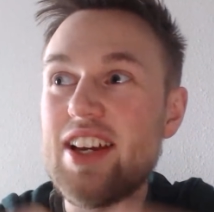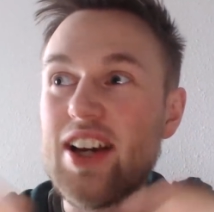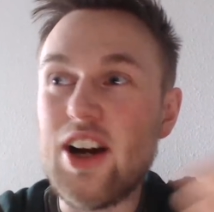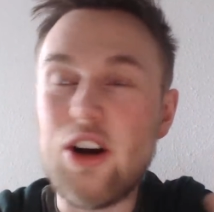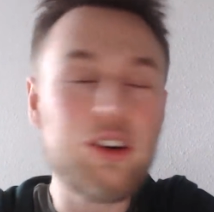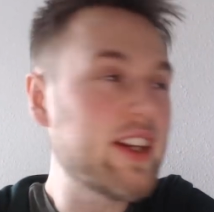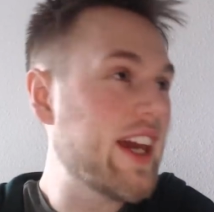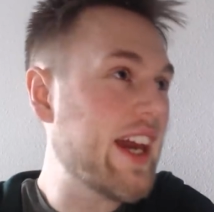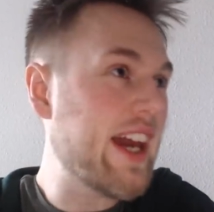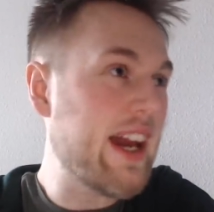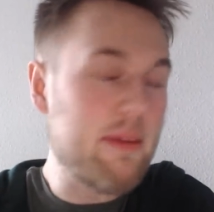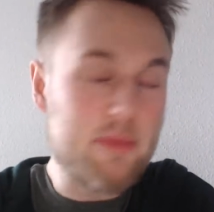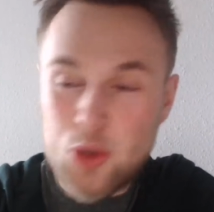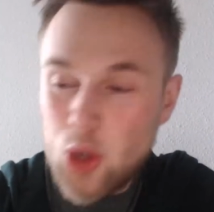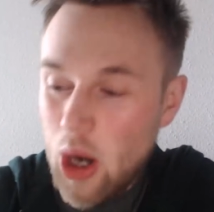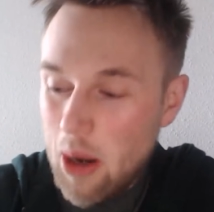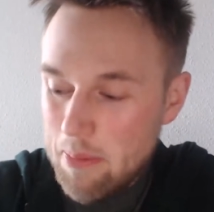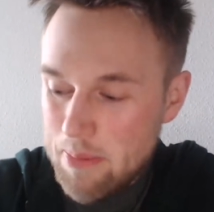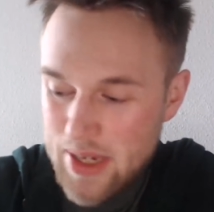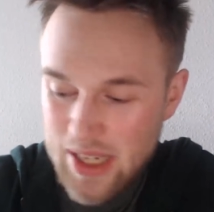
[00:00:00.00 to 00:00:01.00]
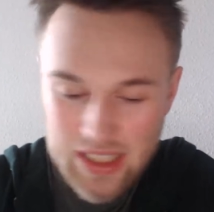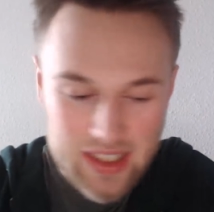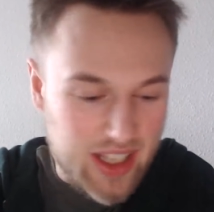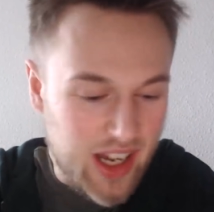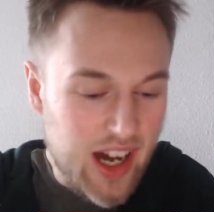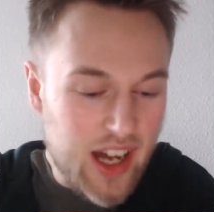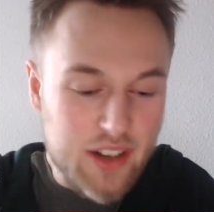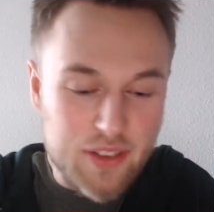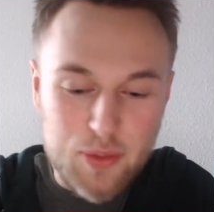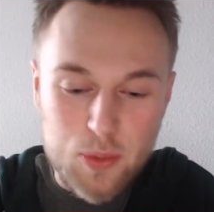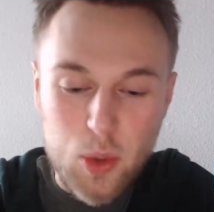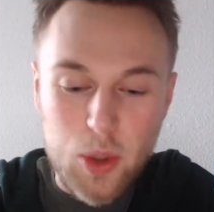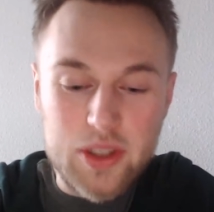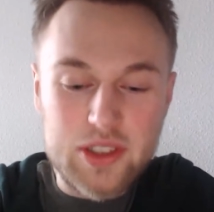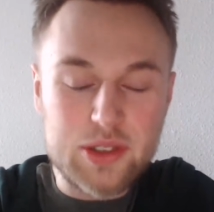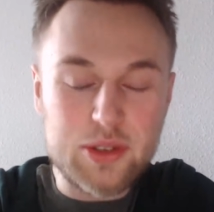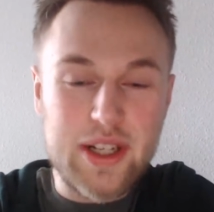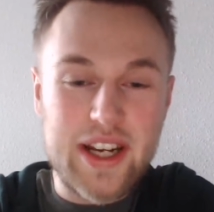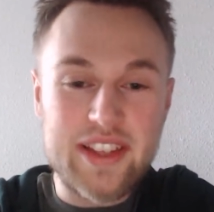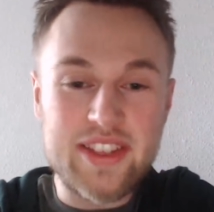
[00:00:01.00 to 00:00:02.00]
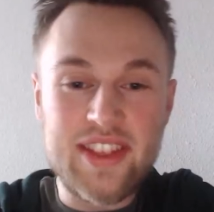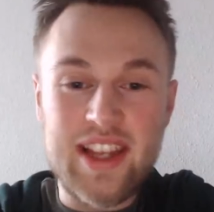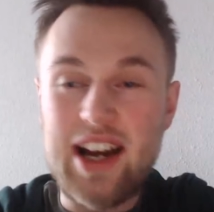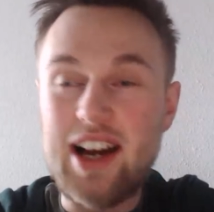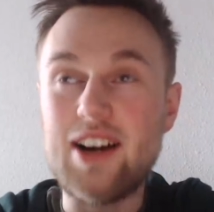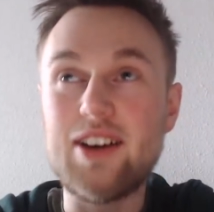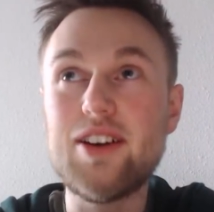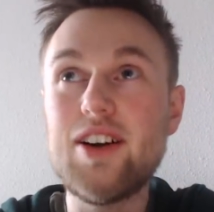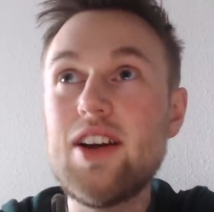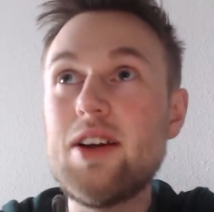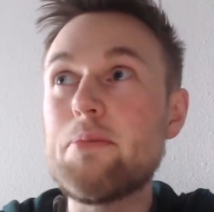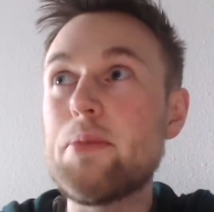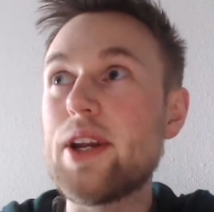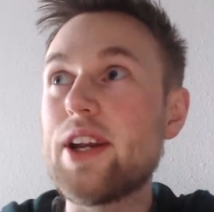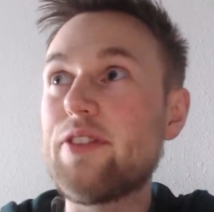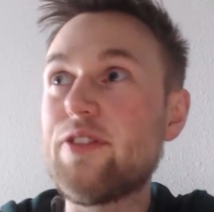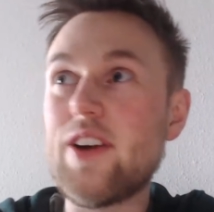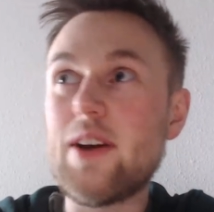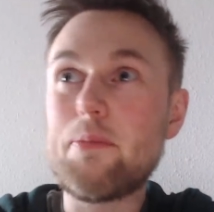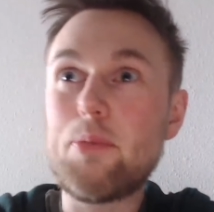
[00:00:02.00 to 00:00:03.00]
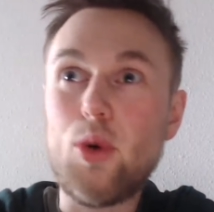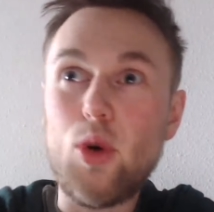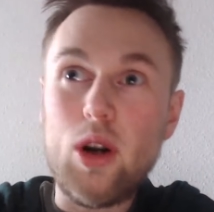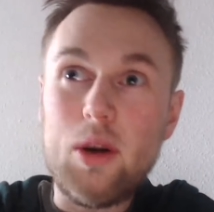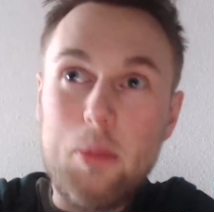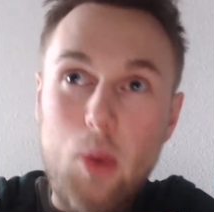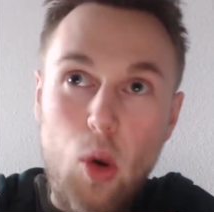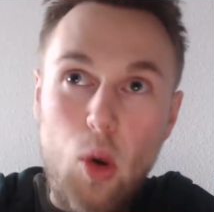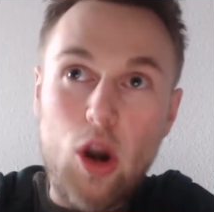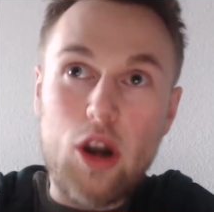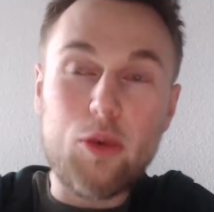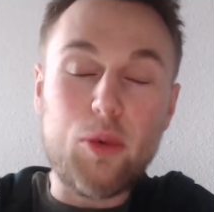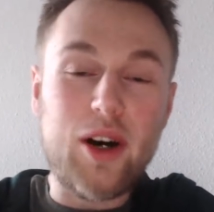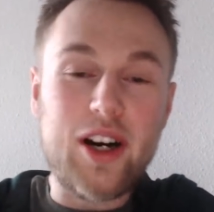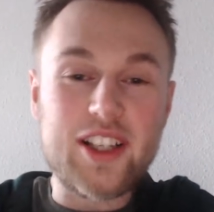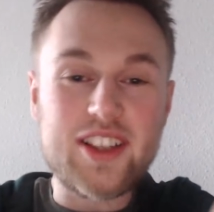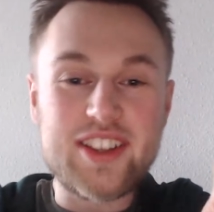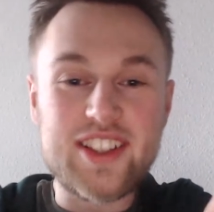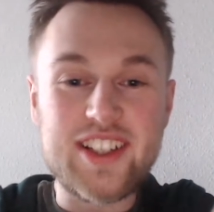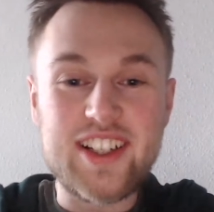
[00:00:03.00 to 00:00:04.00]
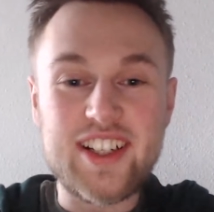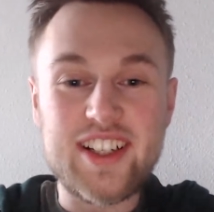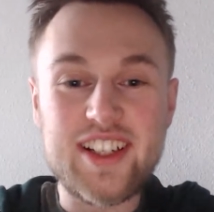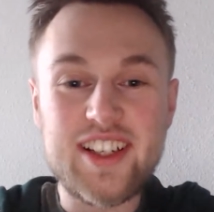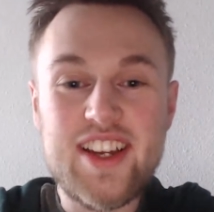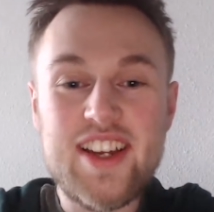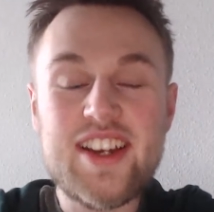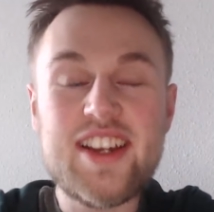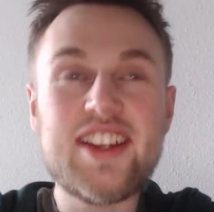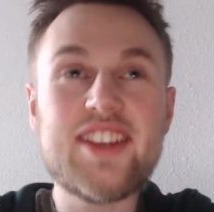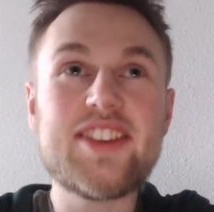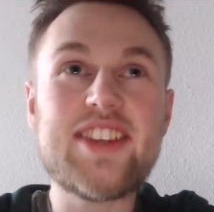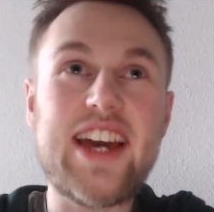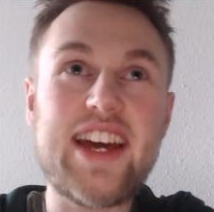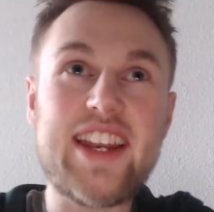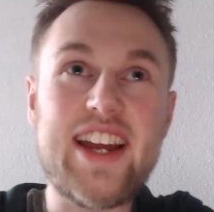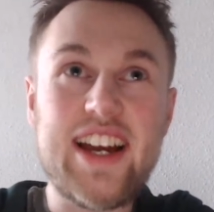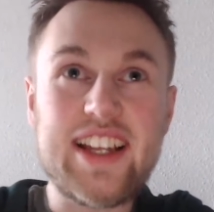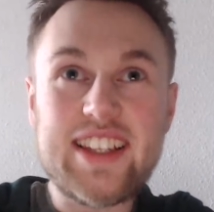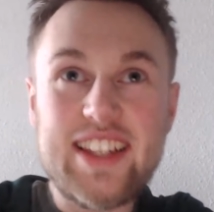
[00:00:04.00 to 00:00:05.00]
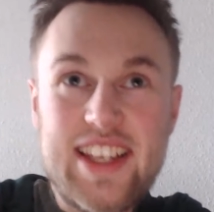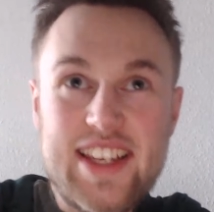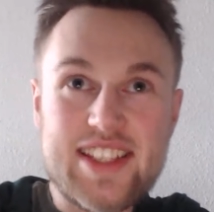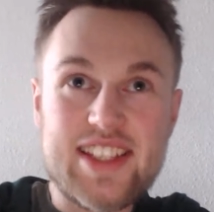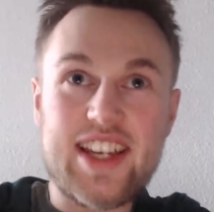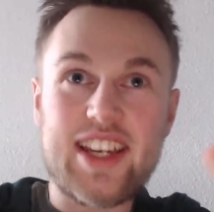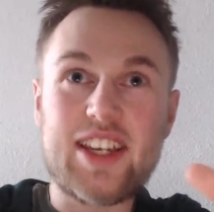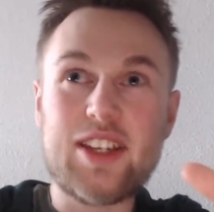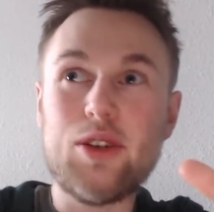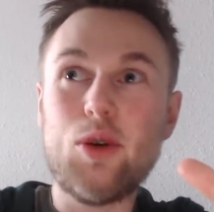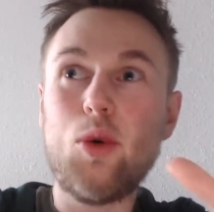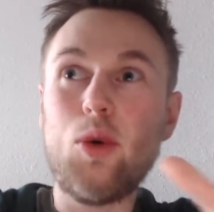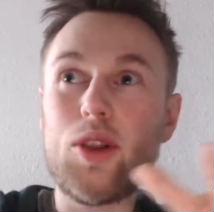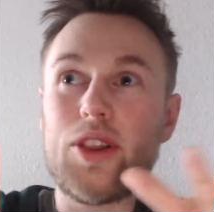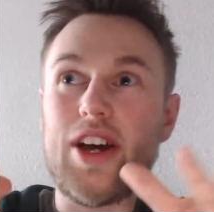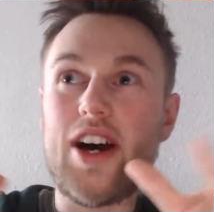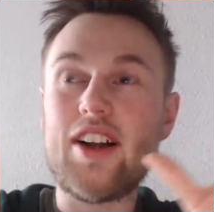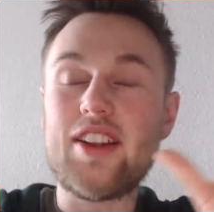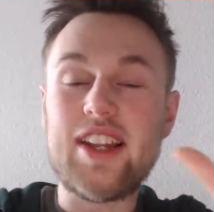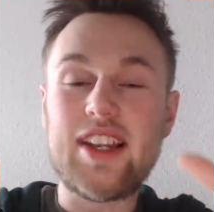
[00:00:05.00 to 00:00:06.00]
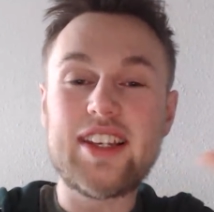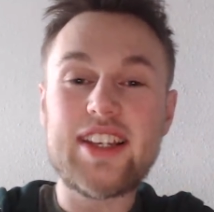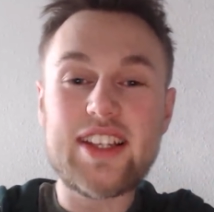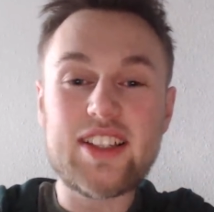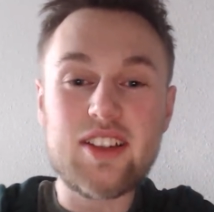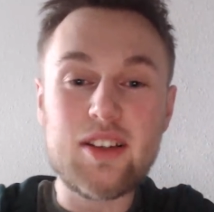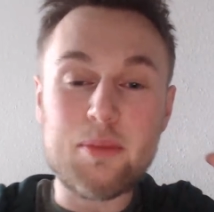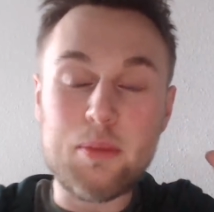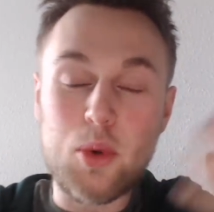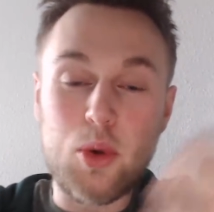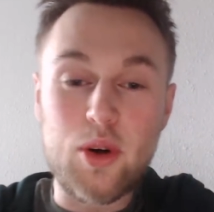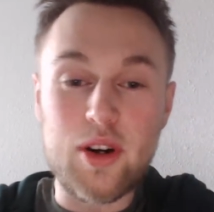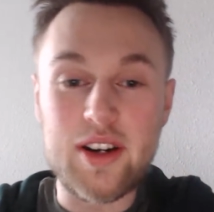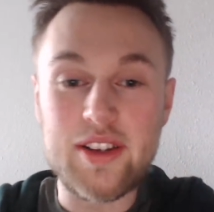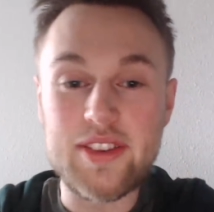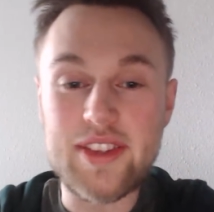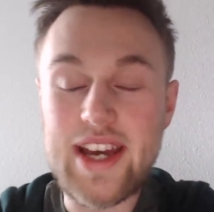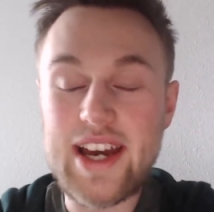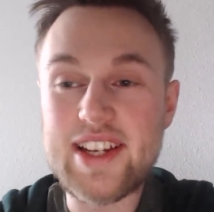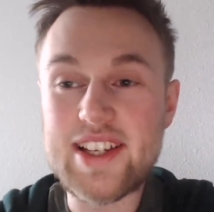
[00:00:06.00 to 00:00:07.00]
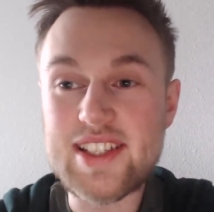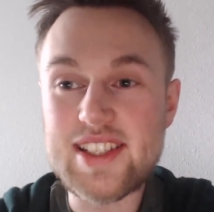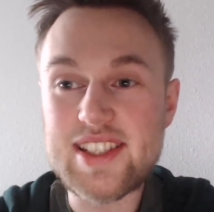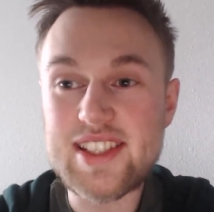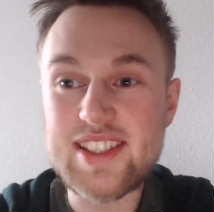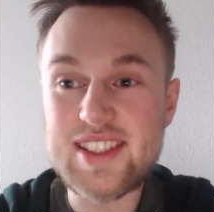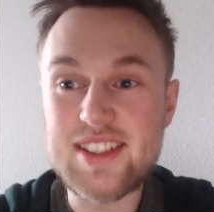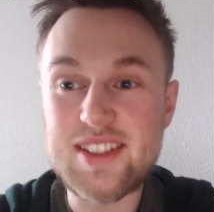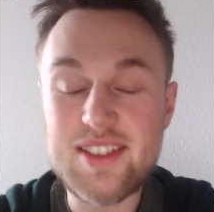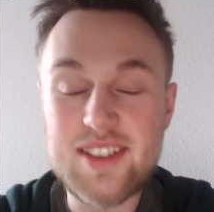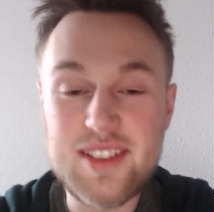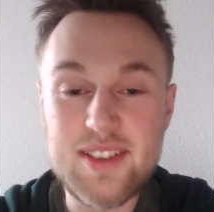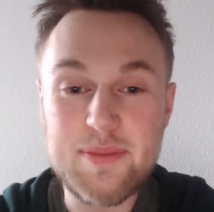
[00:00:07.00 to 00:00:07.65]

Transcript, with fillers: Okay, I'm dropping a lot of water right now, but if I pour more water, then at least I can hold on a little more. And that is